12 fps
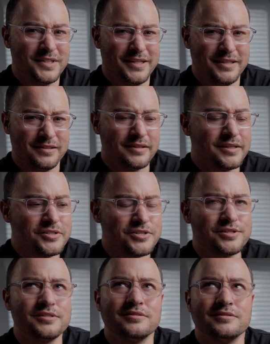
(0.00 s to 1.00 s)

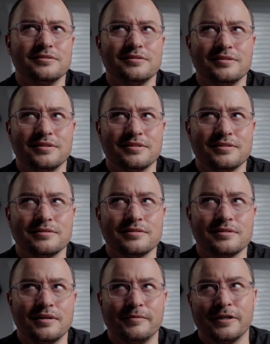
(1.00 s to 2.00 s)
English.
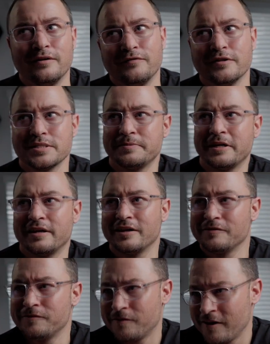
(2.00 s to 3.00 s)
Because, I mean, if you're
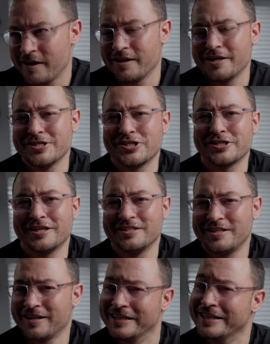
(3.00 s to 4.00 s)
speaking French, then
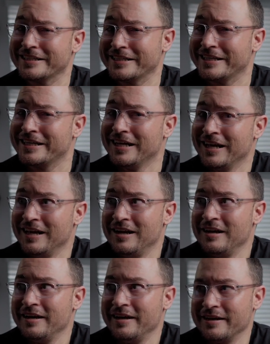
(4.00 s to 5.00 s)
technically
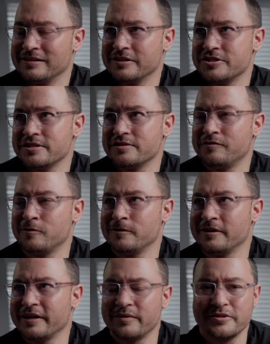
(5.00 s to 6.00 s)
English is a foreign
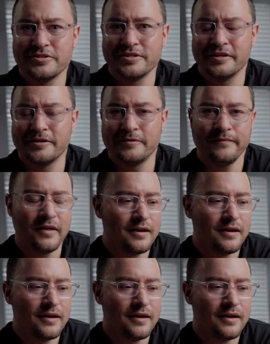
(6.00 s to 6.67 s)
language to you.